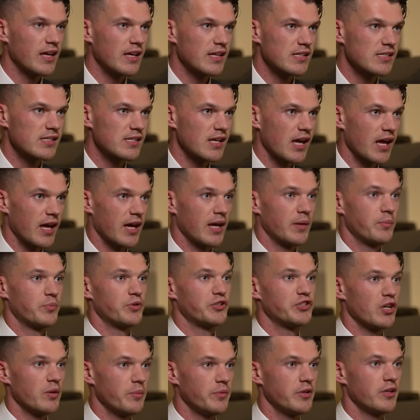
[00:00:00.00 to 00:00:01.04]
is a
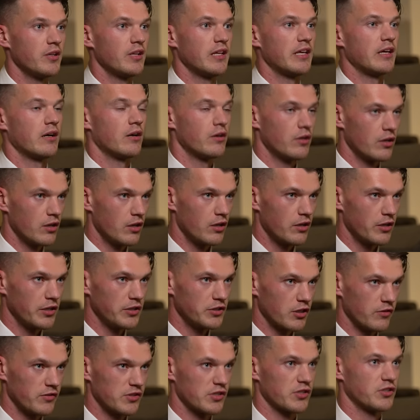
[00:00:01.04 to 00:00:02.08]
predominantly online,
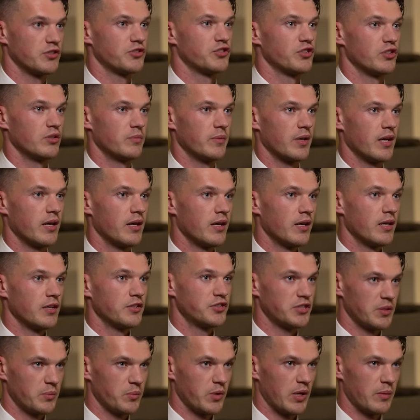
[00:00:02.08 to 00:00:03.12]
direct-to-consumer
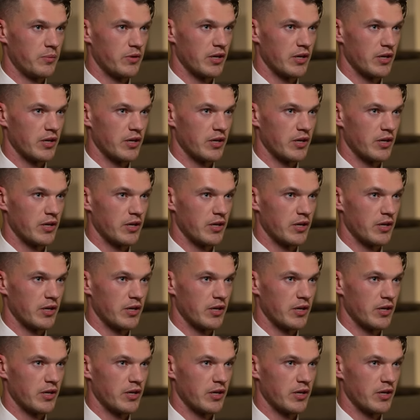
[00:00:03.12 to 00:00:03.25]
gym wear